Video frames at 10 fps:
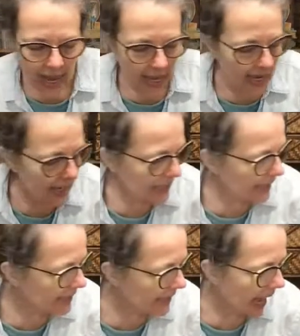
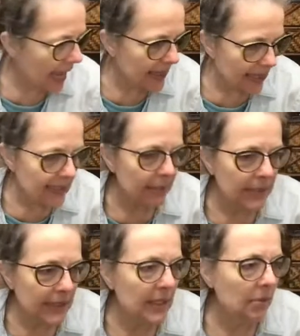I had that,
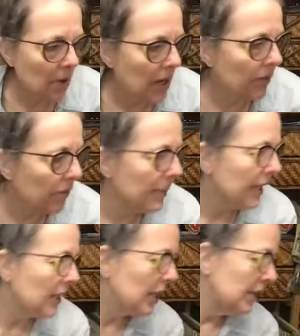something sitting right here for me to